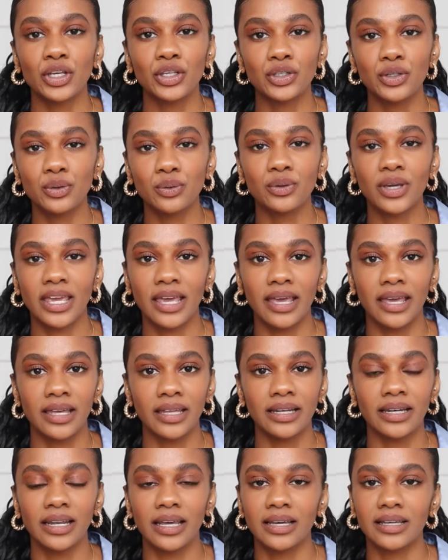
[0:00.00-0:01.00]
you
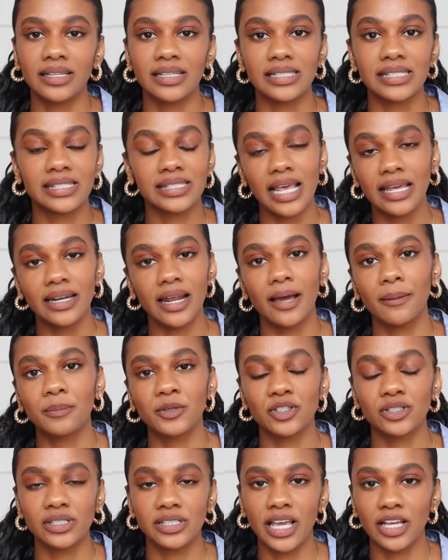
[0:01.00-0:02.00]
can set
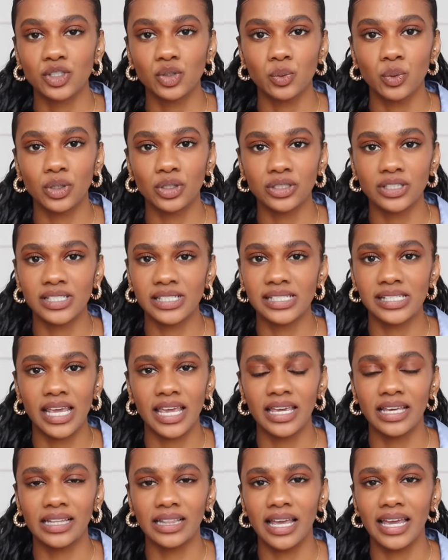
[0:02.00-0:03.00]
up your schedule to
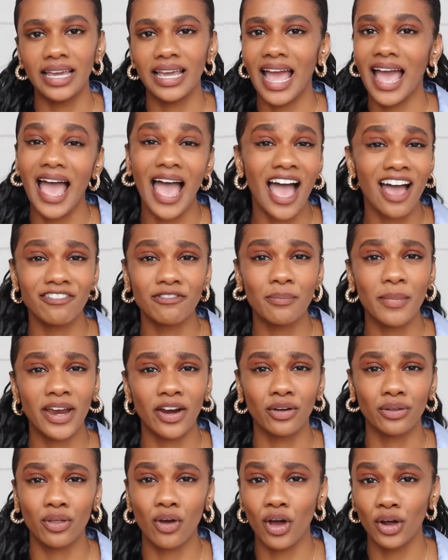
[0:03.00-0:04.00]
take like a half
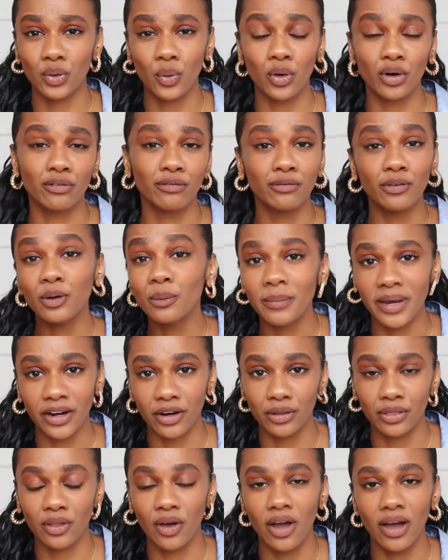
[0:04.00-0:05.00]
marathon or a full
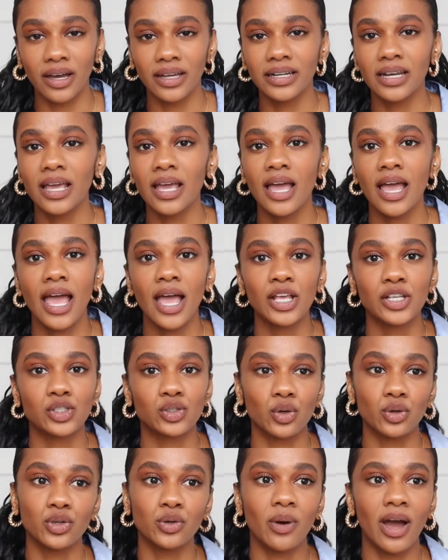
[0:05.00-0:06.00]
marathon.
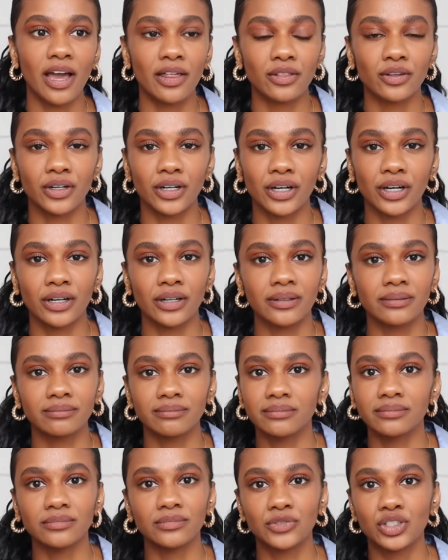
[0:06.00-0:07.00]
So you either
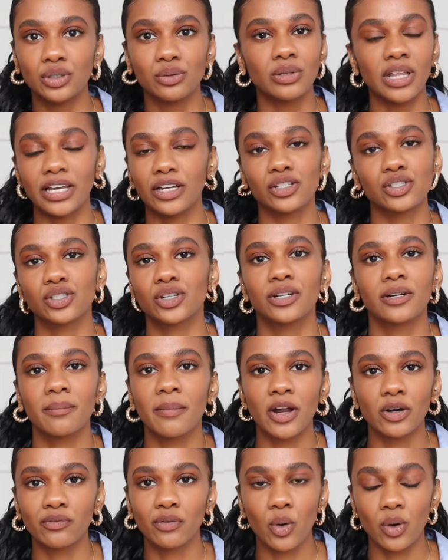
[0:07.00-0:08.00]
do like a certain
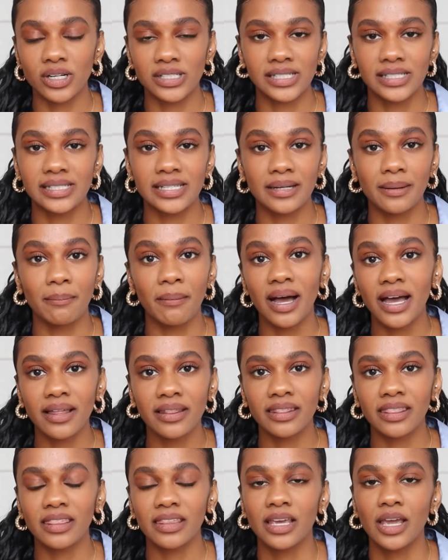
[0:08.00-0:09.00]
amount of courses in a
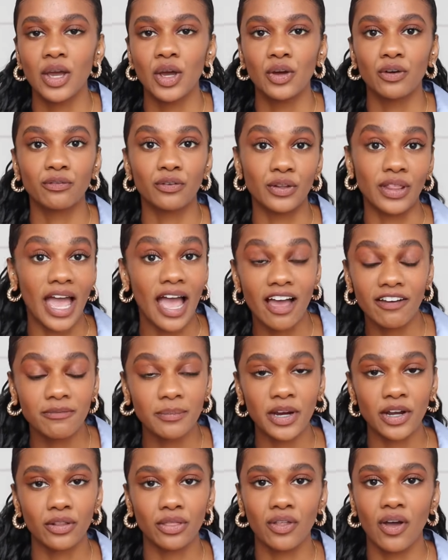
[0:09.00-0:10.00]
month for the
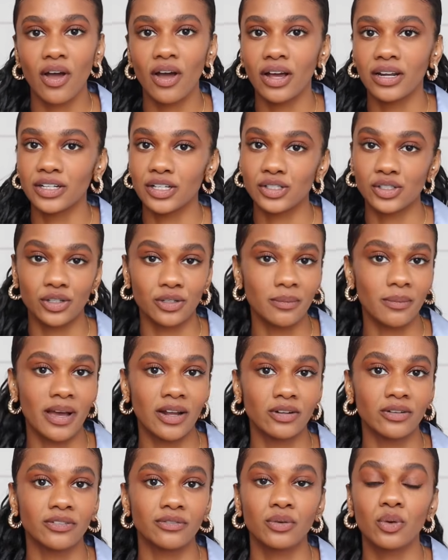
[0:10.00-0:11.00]
half marathon, a certain
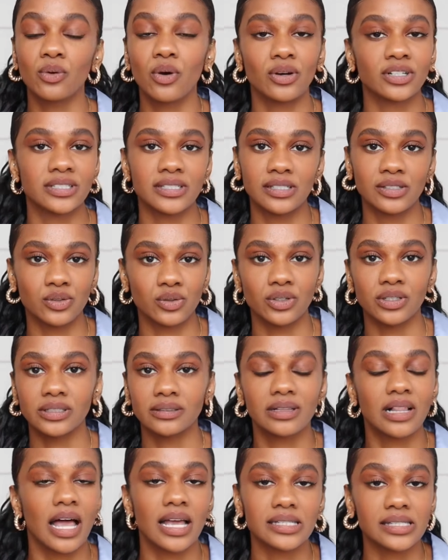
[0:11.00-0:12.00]
amount of courses or
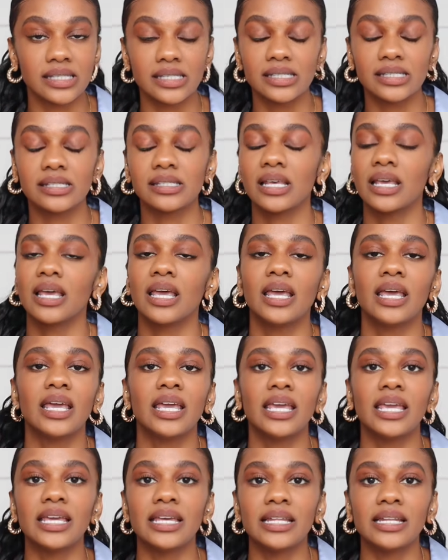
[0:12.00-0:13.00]
classes
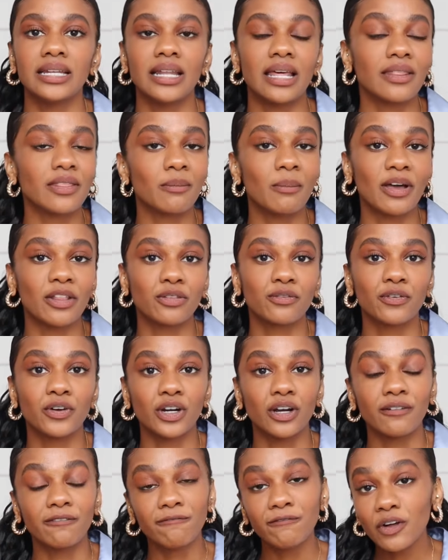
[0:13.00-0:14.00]
in the month
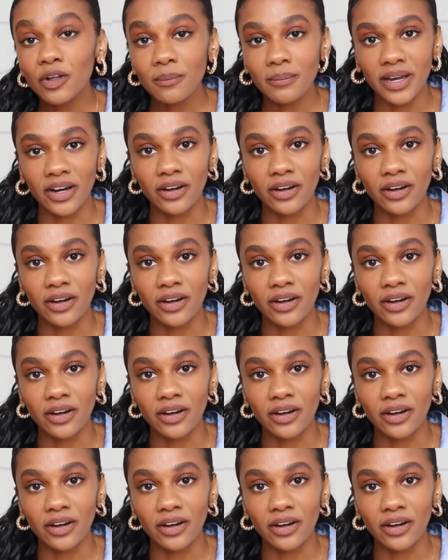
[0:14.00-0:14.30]
for a full